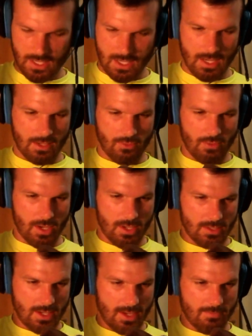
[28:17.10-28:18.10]
he had a
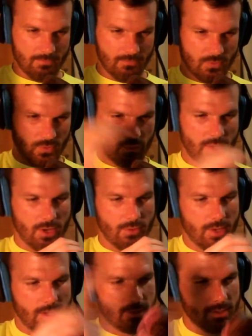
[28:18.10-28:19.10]
great time running
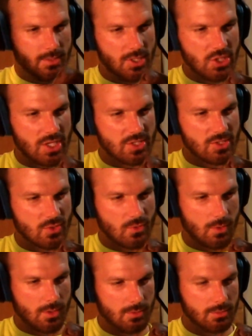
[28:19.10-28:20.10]
around. He chased a
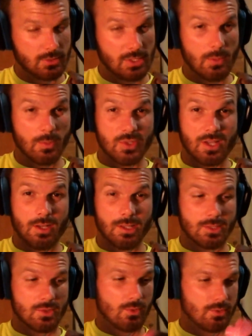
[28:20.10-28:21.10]
squirrel. He almost
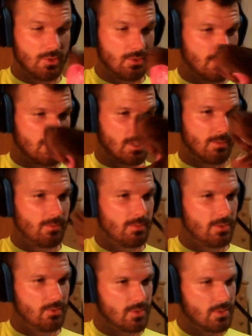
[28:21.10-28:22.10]
caught the squirrel too this time.
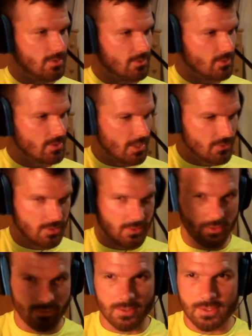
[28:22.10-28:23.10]
I was a
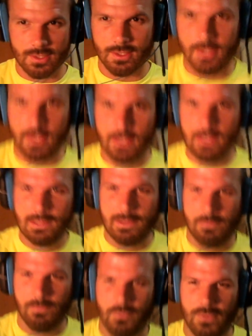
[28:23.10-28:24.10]
little nervous.
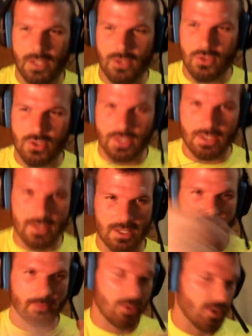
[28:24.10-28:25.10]
He usually
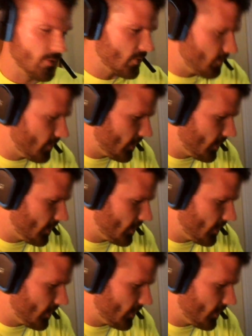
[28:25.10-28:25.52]
doesn't come close,